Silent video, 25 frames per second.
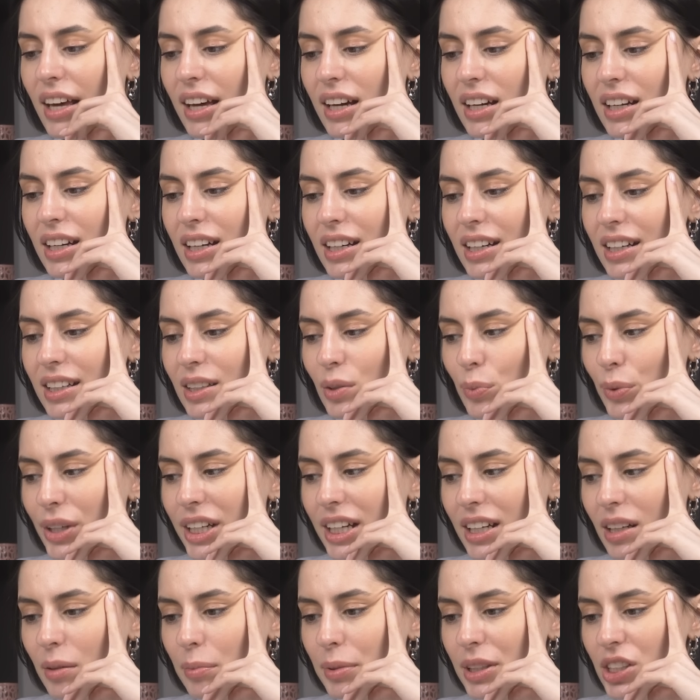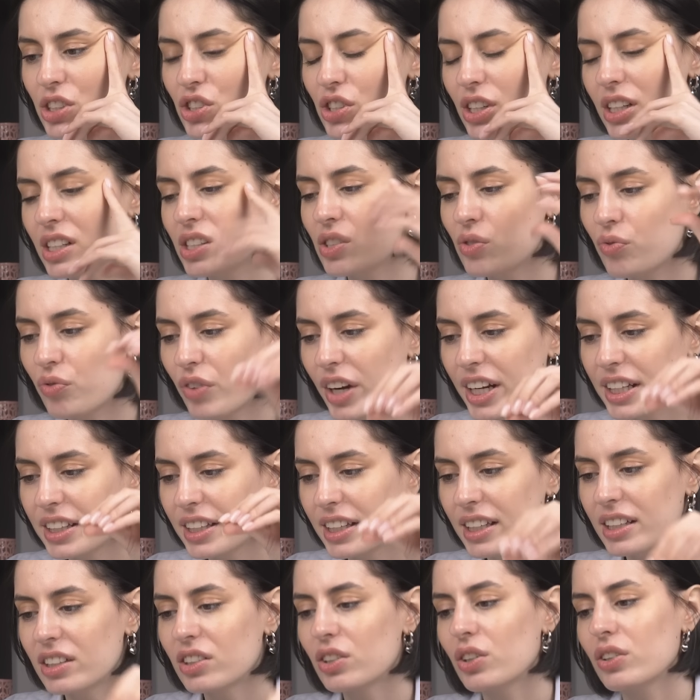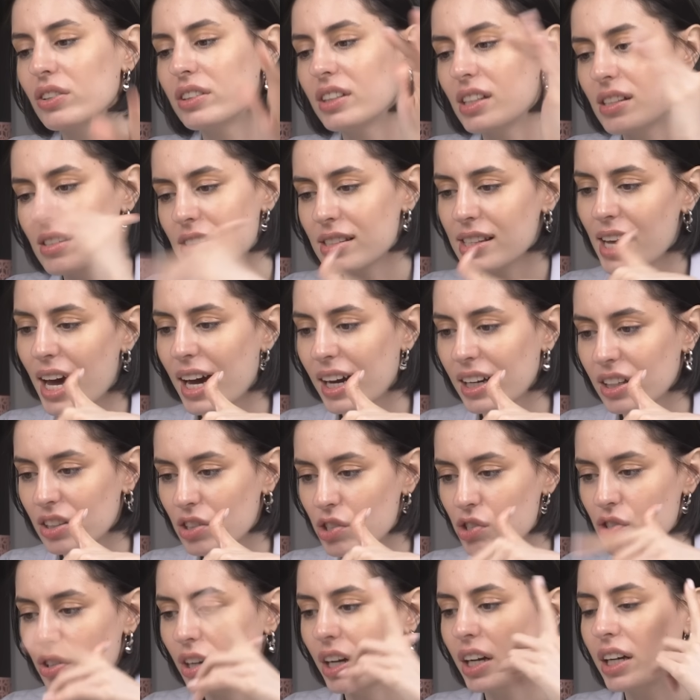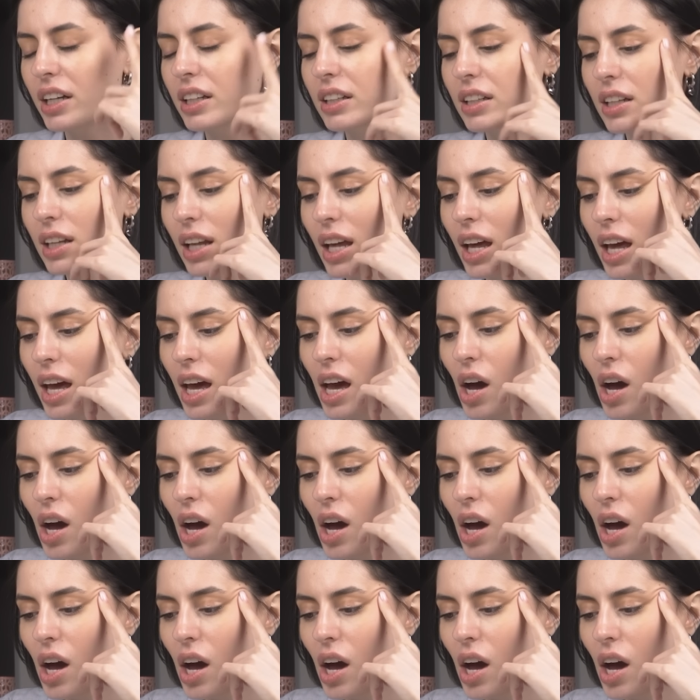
And we're gonna be just right here at the second trend.